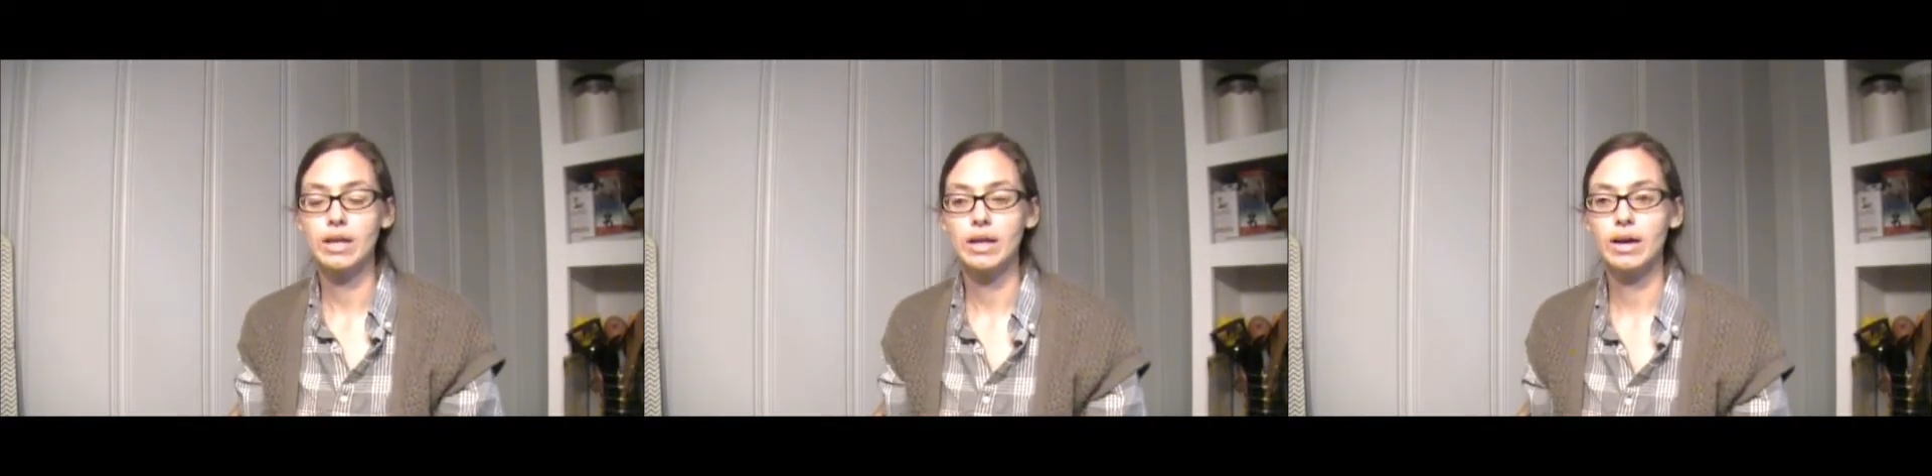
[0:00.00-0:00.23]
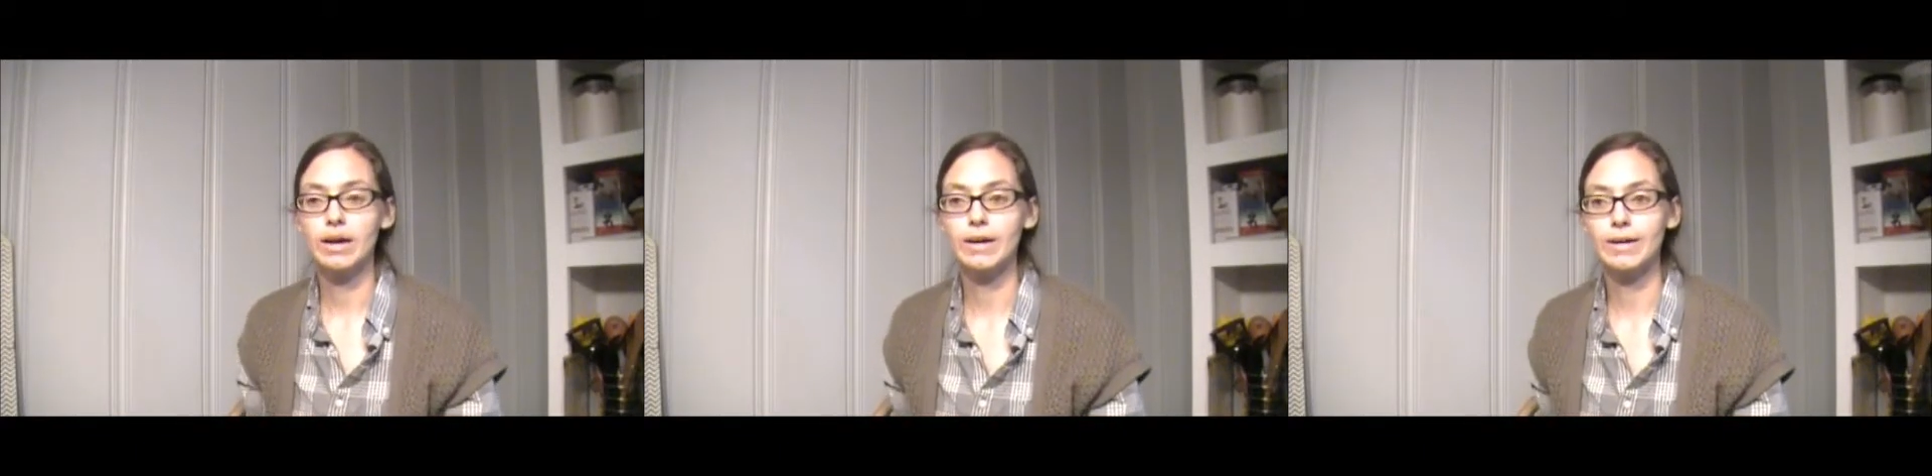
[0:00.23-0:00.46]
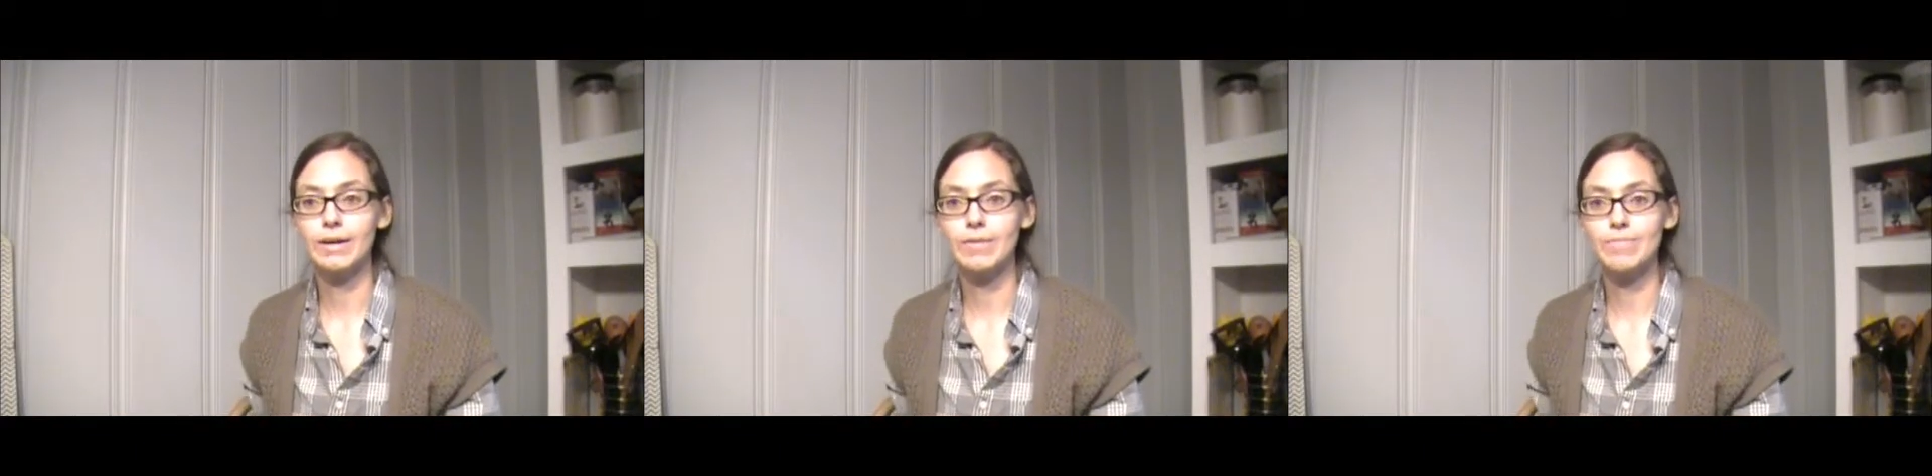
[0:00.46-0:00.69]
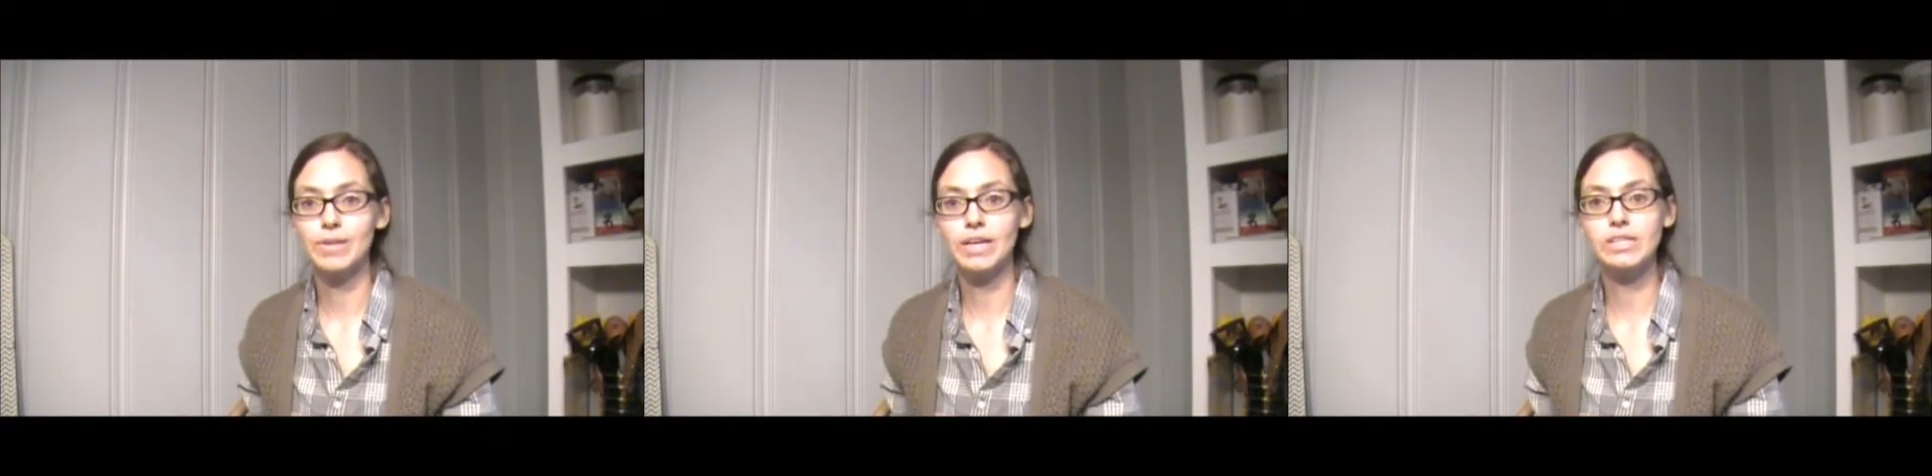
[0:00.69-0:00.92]

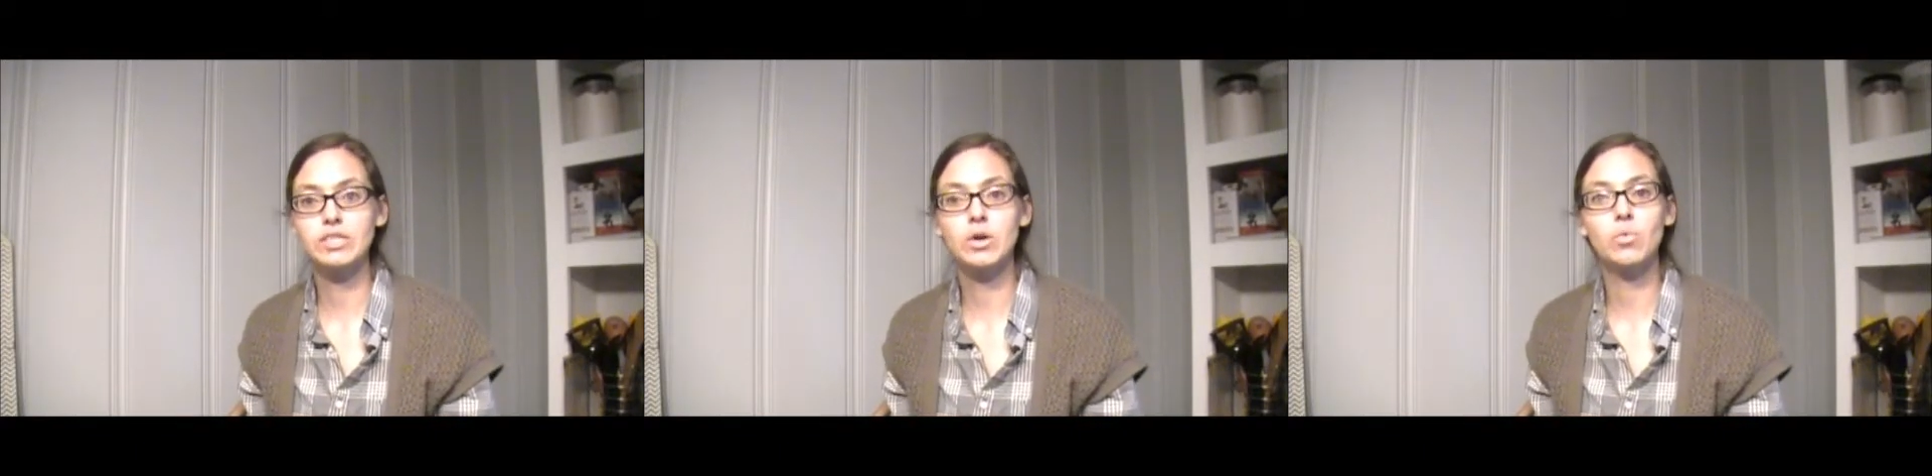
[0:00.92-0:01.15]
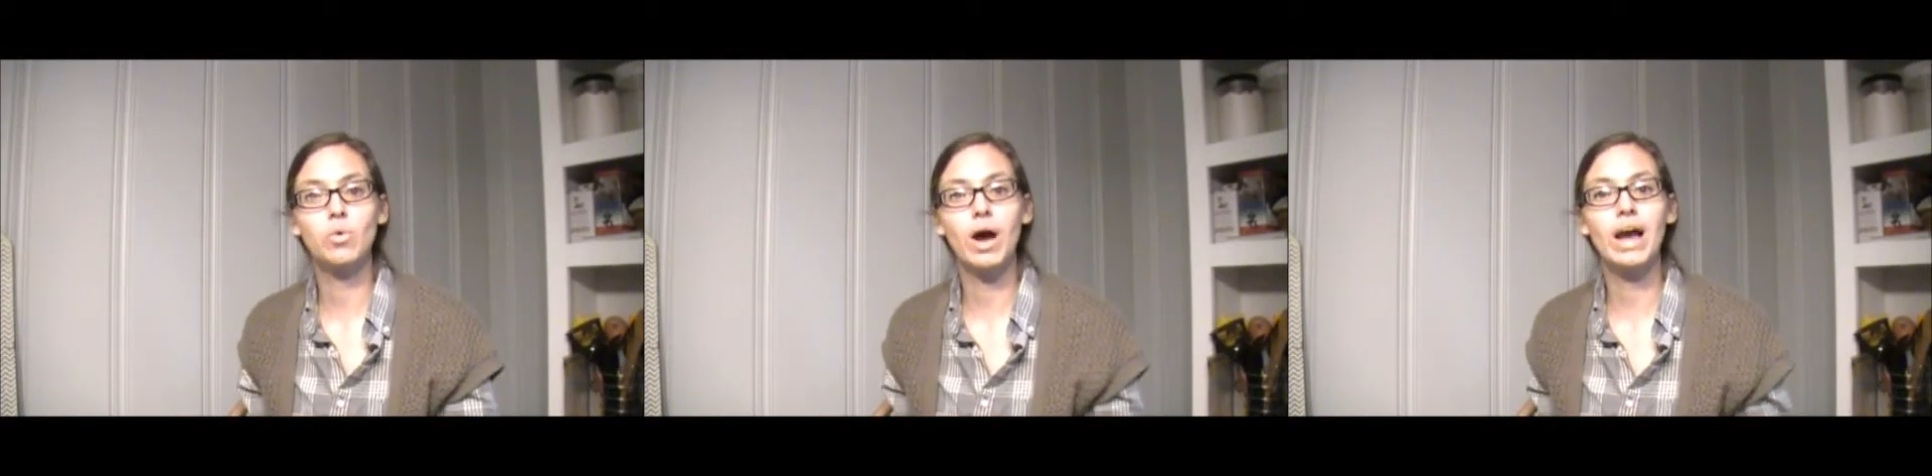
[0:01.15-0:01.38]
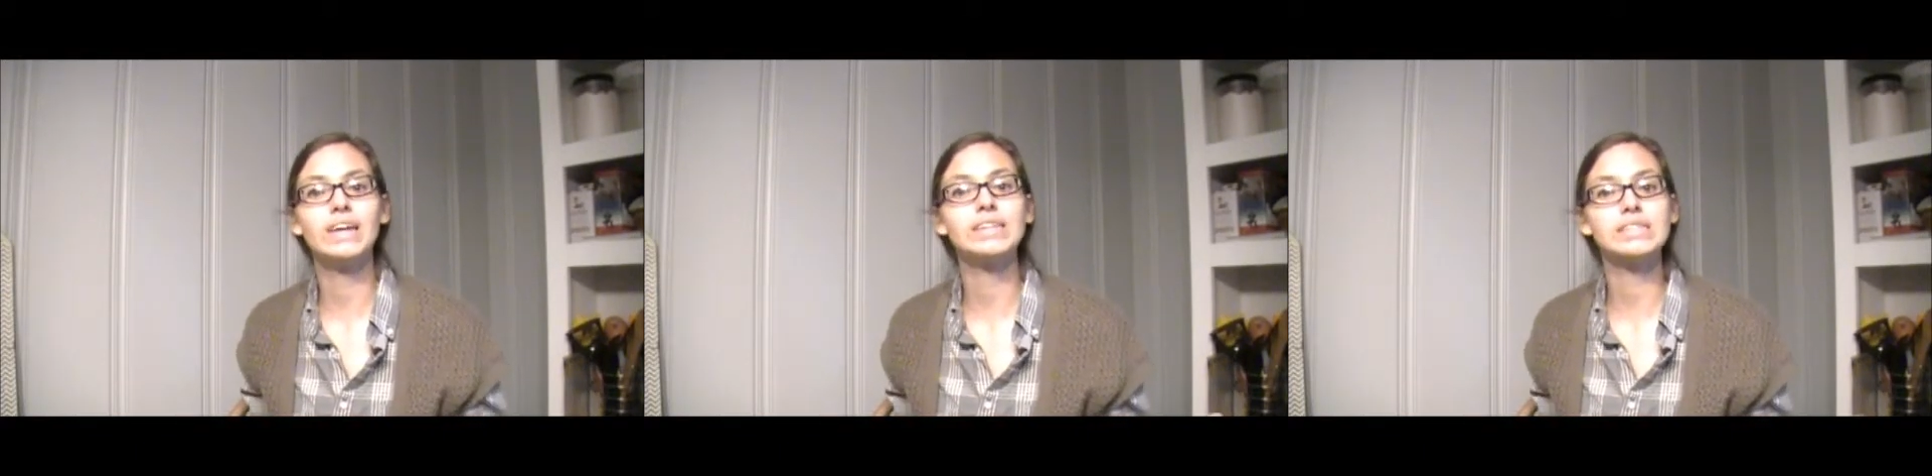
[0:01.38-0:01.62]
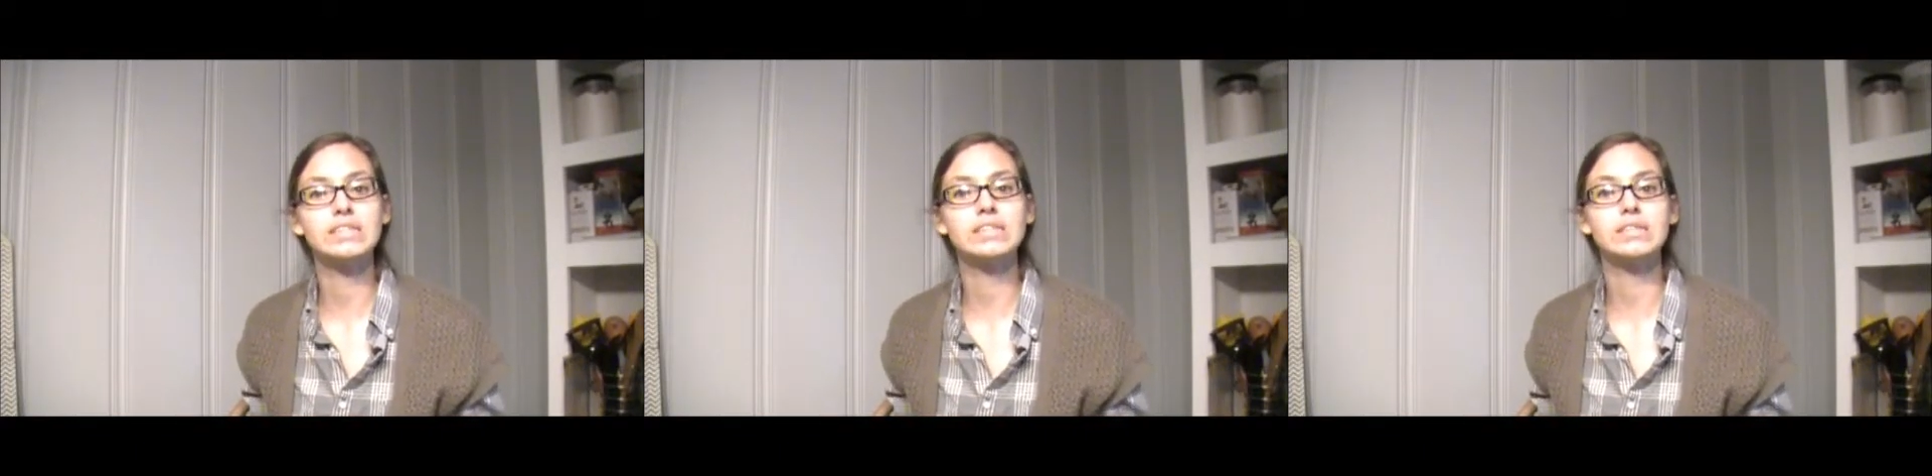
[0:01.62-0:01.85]
And so why
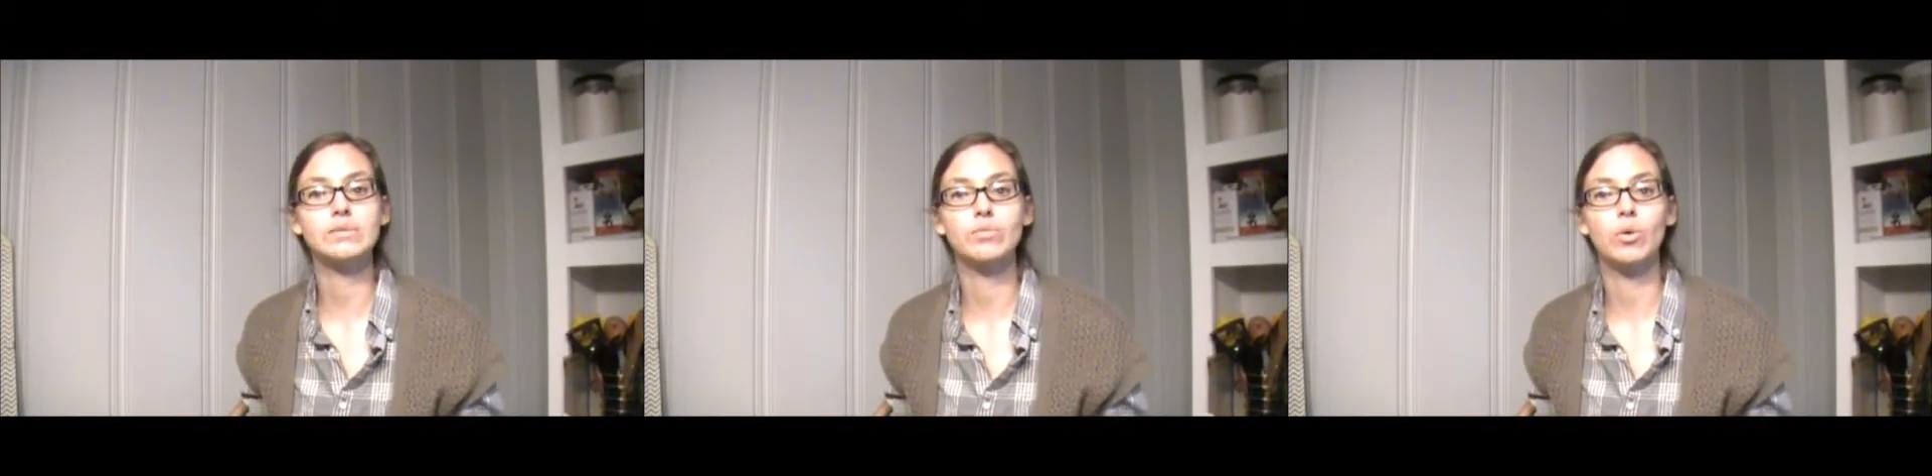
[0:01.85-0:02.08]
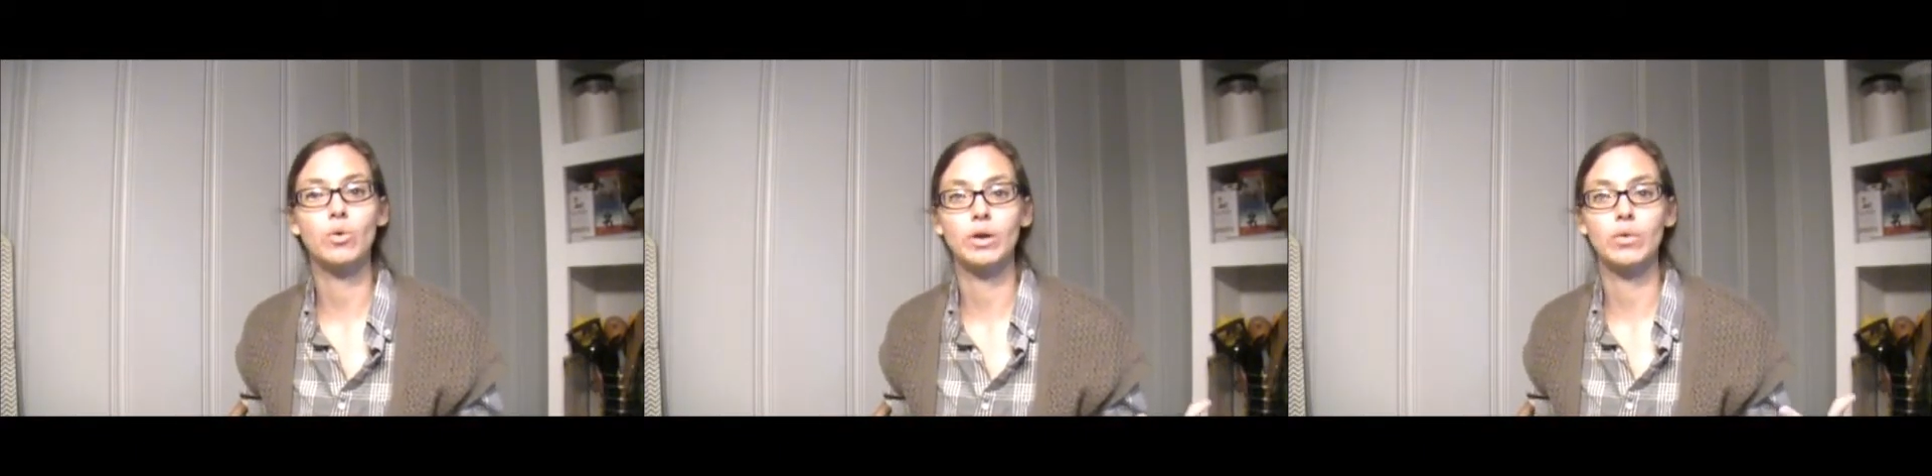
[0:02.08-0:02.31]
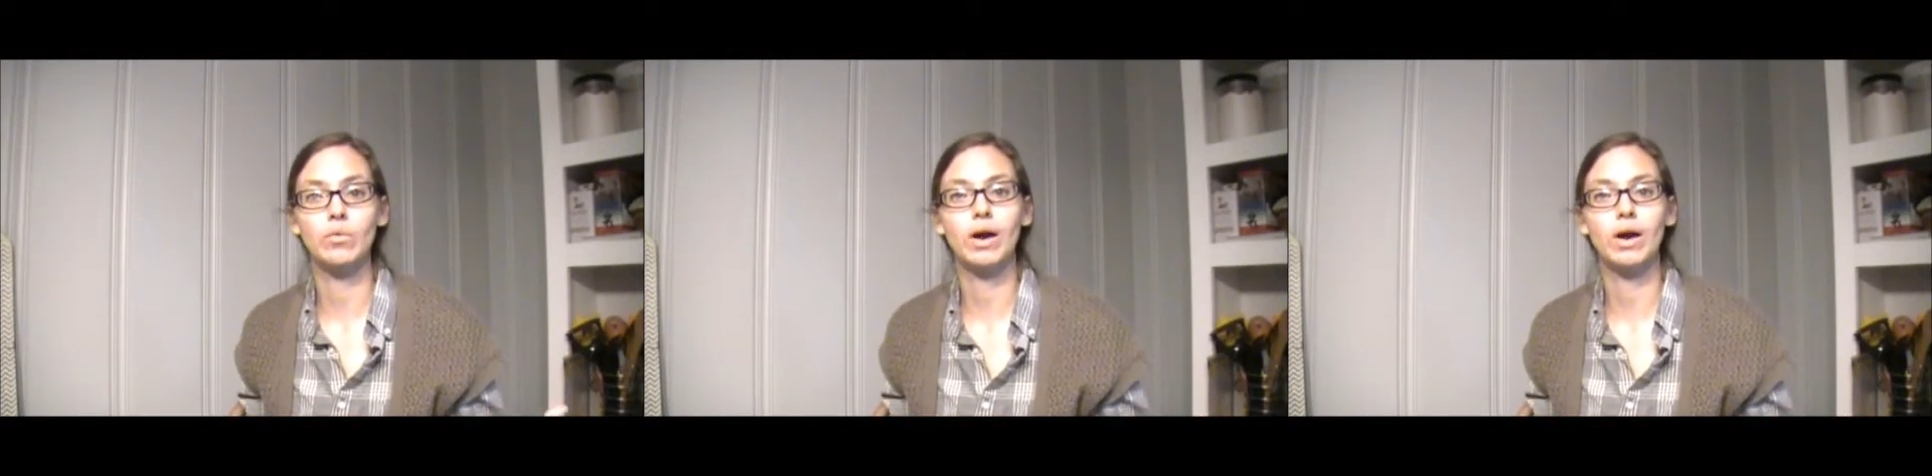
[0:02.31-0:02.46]
is this important?